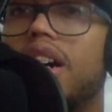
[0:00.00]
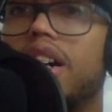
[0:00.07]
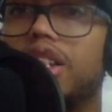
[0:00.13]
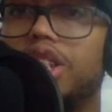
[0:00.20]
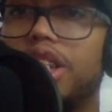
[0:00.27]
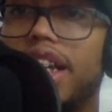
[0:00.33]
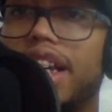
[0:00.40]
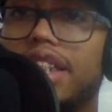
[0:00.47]

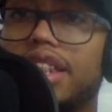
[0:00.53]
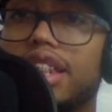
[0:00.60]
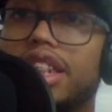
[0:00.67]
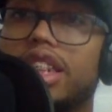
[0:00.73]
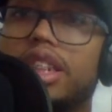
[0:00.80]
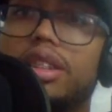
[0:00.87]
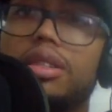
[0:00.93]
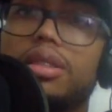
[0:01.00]

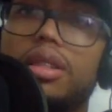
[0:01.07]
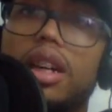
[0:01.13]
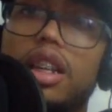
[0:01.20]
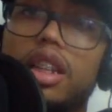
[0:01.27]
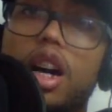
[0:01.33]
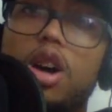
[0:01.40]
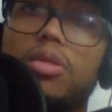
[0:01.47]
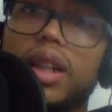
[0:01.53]
chances
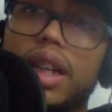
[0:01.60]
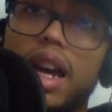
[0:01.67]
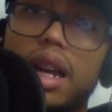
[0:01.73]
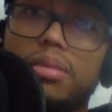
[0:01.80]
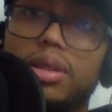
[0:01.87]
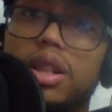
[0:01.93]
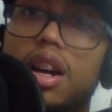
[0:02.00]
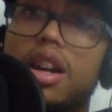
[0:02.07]
along with
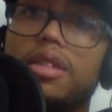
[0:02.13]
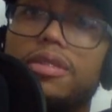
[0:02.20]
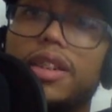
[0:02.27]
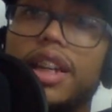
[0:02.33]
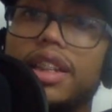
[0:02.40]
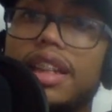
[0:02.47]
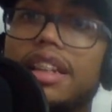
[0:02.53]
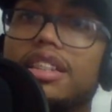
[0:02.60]
Connor Bedard and
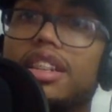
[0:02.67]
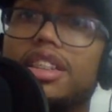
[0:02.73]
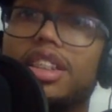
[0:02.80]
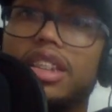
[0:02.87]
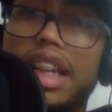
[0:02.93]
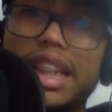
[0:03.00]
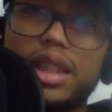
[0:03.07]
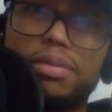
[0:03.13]
Frank Nazar.
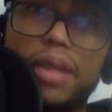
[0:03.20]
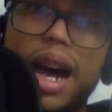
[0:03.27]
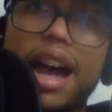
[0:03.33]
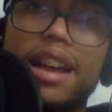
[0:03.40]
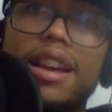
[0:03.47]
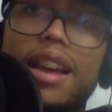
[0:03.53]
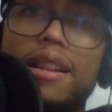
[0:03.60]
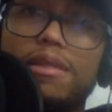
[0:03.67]
So that's
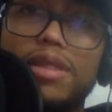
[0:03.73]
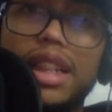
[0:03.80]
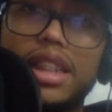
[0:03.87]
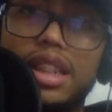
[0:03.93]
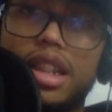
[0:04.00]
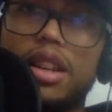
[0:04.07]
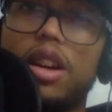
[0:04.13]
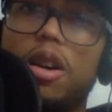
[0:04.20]
my
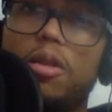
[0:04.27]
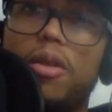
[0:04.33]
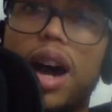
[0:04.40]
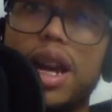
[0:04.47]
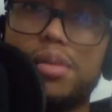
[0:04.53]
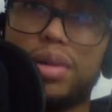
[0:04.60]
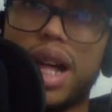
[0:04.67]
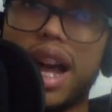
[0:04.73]
reason on
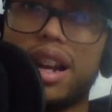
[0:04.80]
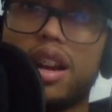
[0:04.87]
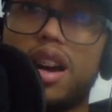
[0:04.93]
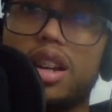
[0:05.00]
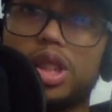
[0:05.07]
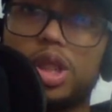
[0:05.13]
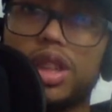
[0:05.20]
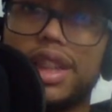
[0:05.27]
why the
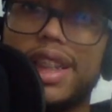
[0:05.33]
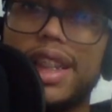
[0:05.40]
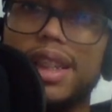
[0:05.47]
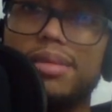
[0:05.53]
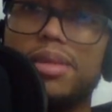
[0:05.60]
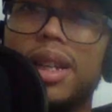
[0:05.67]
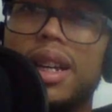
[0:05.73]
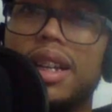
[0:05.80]
Blackhawks should
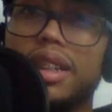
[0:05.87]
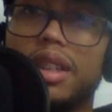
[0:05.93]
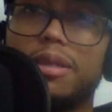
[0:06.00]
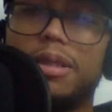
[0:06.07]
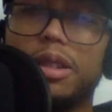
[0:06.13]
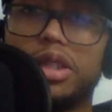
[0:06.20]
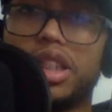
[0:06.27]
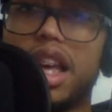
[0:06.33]
keep
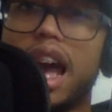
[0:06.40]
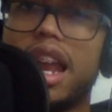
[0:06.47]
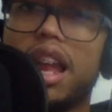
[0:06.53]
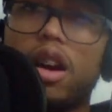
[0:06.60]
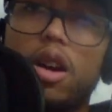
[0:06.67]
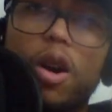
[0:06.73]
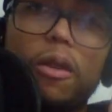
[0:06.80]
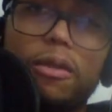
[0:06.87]
their first line.
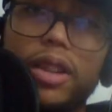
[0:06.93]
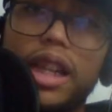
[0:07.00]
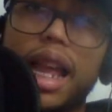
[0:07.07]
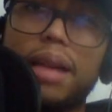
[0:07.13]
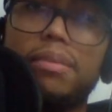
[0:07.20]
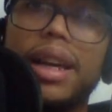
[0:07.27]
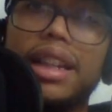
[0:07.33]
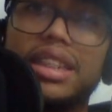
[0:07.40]
Hopefully
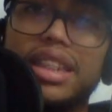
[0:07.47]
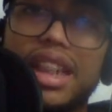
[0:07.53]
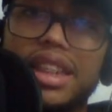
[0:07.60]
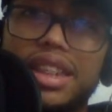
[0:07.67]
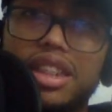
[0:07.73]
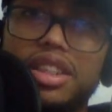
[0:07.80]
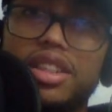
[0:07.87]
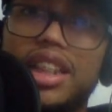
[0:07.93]
that makes
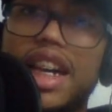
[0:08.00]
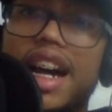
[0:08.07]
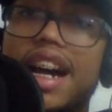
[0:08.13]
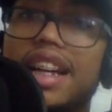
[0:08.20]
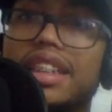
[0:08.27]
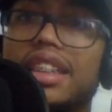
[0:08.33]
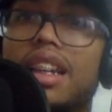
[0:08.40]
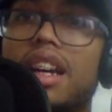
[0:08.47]
sense to you
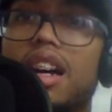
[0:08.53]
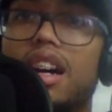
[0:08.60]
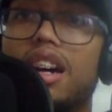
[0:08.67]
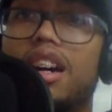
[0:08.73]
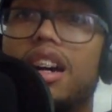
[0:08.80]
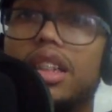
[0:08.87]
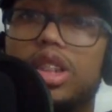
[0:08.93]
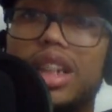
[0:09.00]
guys.
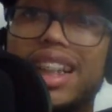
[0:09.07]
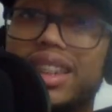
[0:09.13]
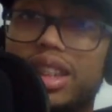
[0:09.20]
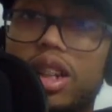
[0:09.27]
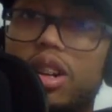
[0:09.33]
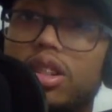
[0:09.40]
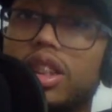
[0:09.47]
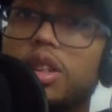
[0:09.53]
I tried
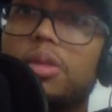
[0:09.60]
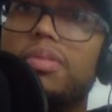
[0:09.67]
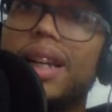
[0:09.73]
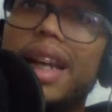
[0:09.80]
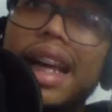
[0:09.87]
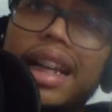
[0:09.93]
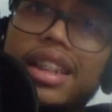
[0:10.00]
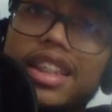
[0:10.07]
to go a little
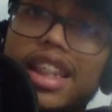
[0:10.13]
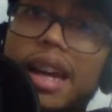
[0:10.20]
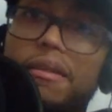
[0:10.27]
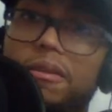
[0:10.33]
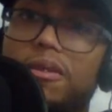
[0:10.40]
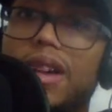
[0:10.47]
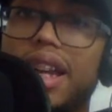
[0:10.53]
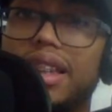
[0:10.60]
bit in
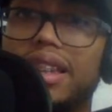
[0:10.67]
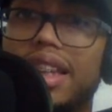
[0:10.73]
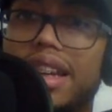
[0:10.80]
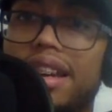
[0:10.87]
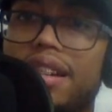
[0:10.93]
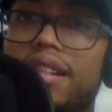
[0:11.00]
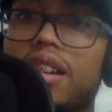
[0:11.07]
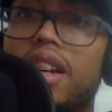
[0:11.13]
depth right
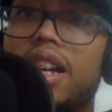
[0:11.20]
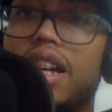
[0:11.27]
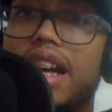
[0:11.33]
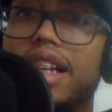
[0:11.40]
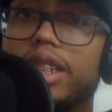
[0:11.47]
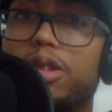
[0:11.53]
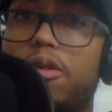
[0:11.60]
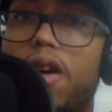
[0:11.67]
there
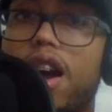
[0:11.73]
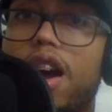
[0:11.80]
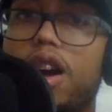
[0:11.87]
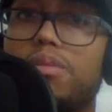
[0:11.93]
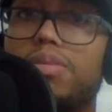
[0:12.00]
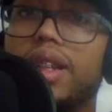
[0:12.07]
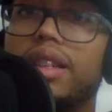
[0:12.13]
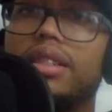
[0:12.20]
as
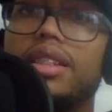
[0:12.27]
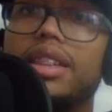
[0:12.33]
well, but